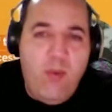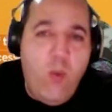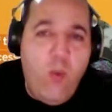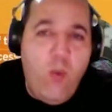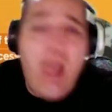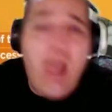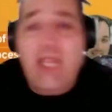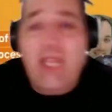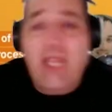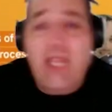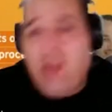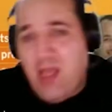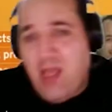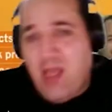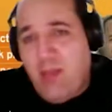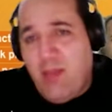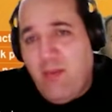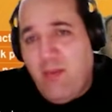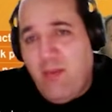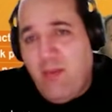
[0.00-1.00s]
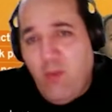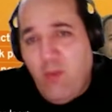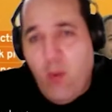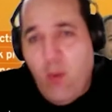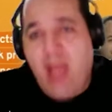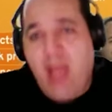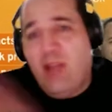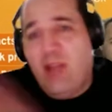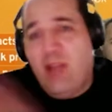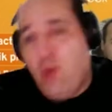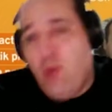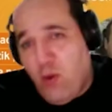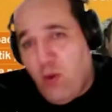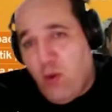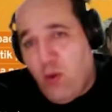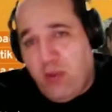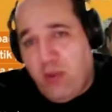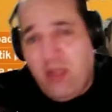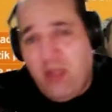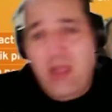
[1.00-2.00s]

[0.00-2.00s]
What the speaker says: why it come, where it goes,